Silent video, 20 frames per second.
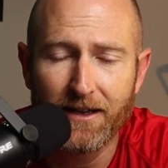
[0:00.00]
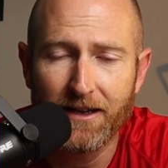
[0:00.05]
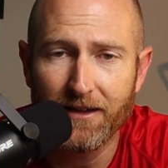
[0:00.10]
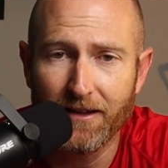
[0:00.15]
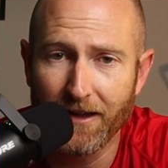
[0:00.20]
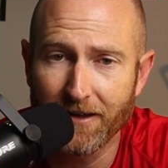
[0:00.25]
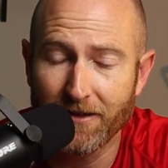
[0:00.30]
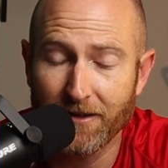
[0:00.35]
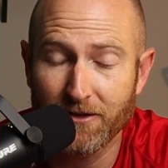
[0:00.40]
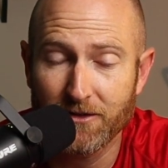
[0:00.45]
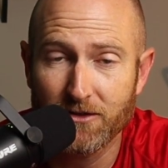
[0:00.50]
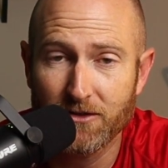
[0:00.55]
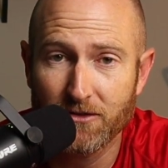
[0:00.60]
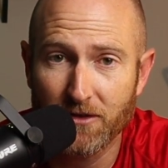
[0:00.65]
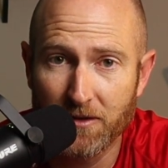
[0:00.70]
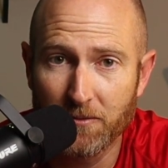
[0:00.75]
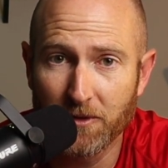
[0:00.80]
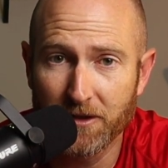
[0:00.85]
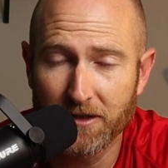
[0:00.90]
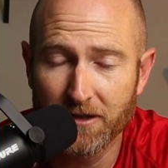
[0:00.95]
That's
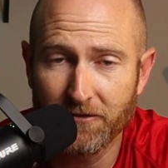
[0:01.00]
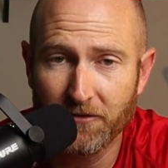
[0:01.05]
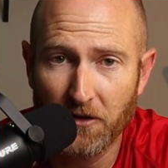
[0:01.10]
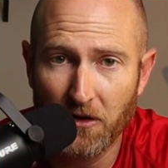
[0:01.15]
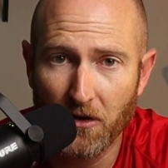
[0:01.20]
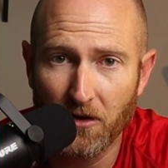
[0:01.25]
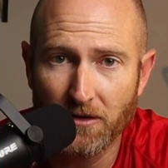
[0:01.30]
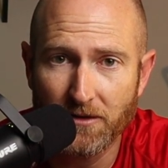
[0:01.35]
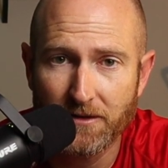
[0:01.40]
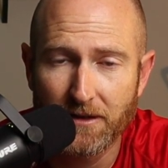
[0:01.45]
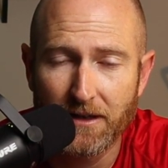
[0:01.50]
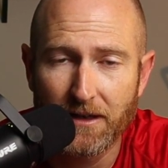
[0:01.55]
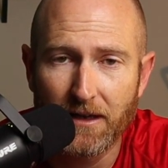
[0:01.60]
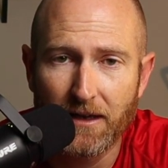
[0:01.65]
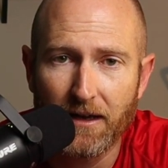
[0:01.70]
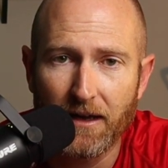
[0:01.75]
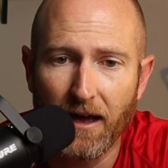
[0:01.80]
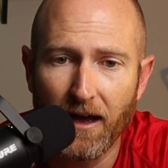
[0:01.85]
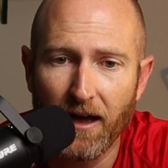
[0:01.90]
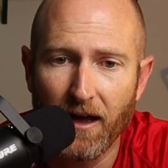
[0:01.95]
extremely difficult.
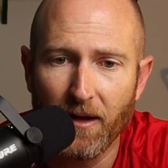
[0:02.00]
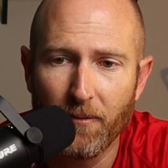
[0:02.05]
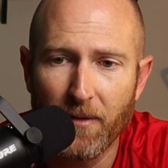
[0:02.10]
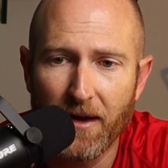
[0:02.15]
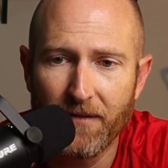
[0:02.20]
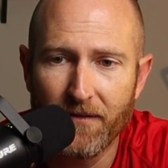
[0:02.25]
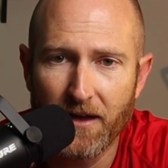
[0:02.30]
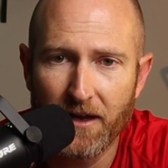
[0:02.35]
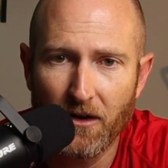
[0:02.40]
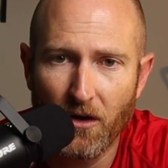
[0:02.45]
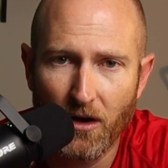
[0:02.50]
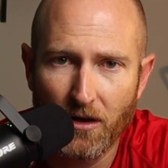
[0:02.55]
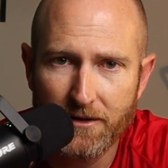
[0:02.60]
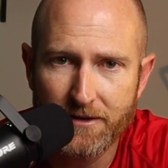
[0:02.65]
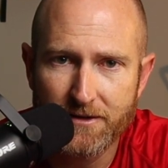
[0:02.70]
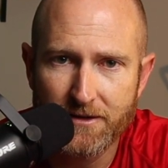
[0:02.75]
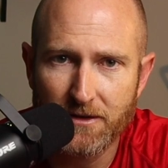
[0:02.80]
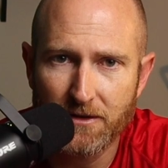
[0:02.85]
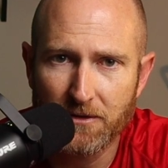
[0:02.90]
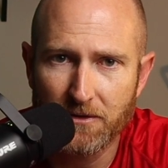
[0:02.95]
And then
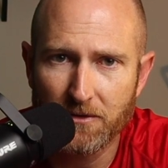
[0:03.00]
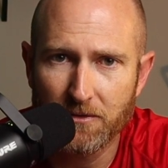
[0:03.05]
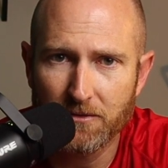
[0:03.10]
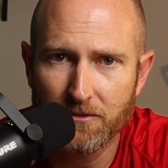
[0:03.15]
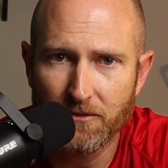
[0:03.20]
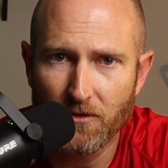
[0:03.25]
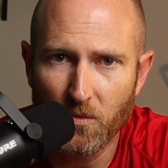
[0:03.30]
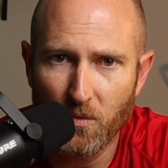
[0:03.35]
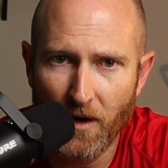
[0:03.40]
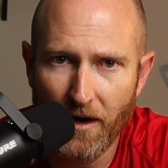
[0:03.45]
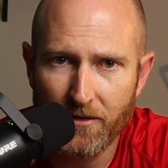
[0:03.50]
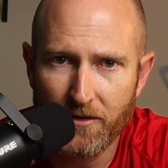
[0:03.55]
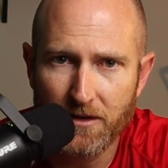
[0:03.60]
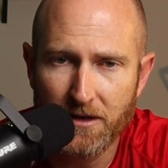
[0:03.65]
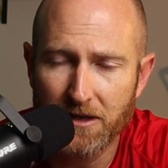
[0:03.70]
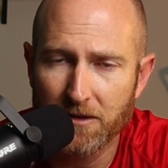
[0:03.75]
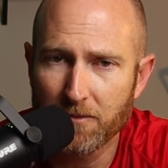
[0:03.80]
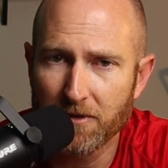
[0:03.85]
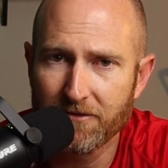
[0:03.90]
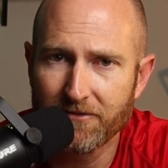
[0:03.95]
also the weather
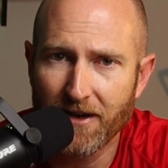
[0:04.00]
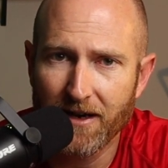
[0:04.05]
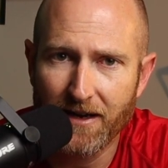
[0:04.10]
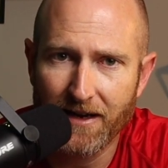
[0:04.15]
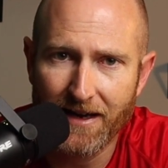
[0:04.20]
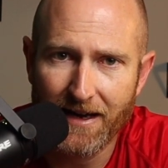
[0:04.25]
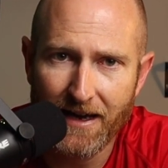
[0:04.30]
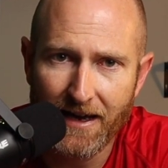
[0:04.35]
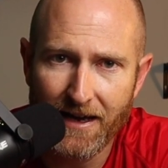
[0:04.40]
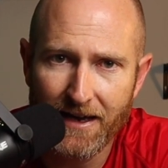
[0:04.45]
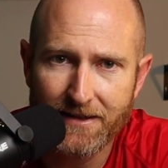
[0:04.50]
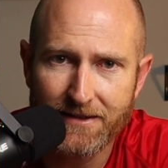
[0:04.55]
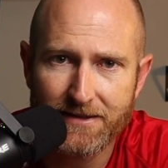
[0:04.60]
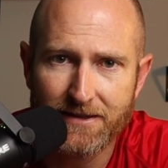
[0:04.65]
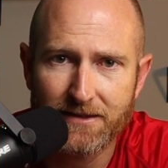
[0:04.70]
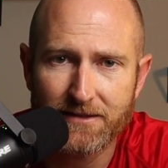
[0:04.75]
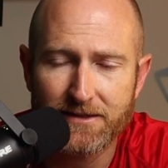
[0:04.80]
can be very hot,